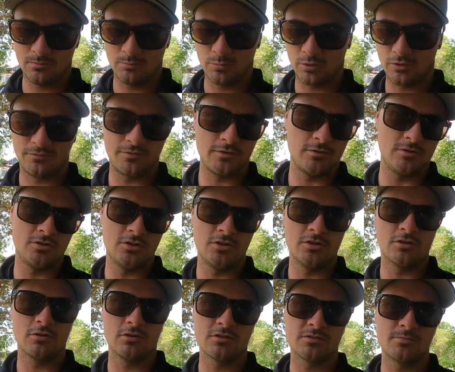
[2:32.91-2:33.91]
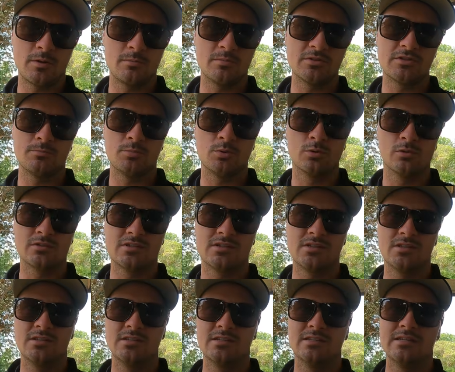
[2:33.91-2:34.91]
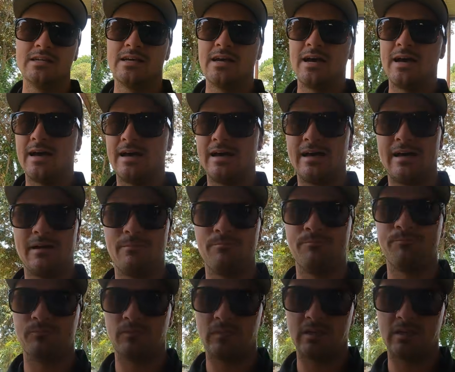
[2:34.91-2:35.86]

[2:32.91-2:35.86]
put a few new cross member supports in it. Gonna